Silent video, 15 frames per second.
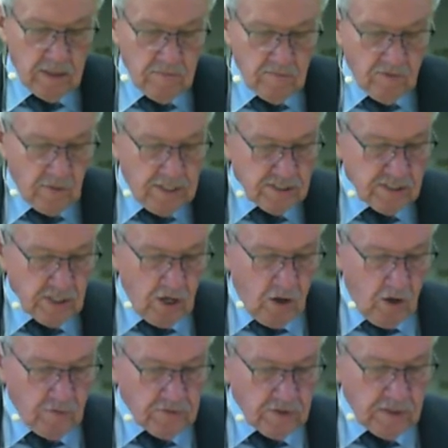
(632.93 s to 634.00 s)
For as
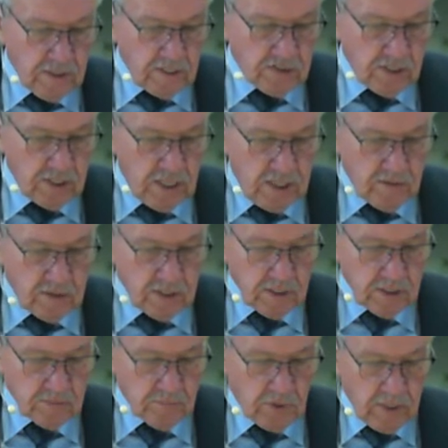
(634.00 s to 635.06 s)
often as you eat
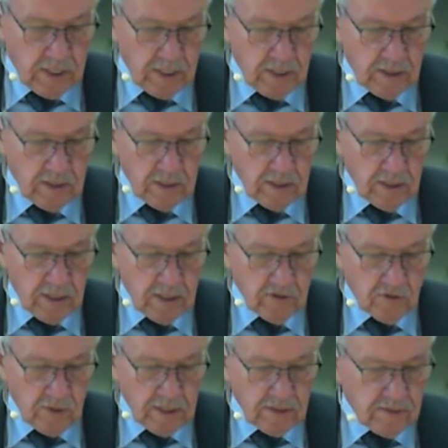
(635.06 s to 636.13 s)
this bread and
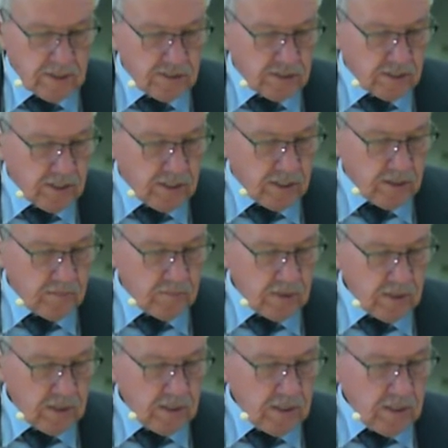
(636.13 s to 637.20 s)
drink this cup,
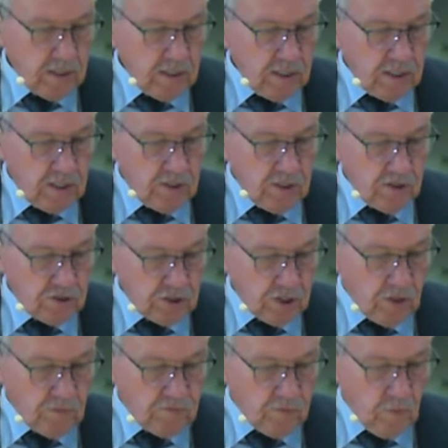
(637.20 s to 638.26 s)
ye do
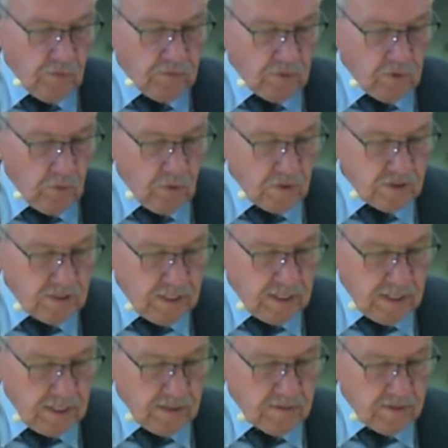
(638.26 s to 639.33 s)
show forth the Lord's
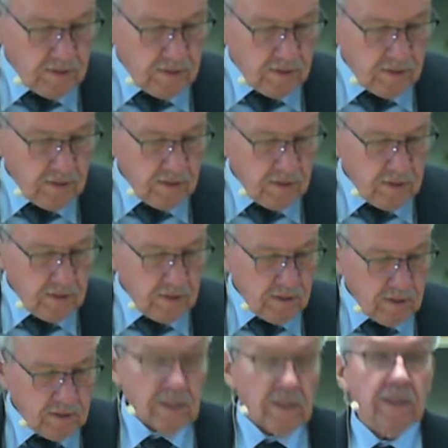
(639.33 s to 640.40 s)
death
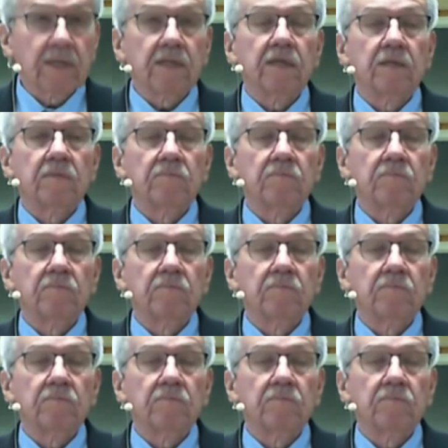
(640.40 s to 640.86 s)
till he comes.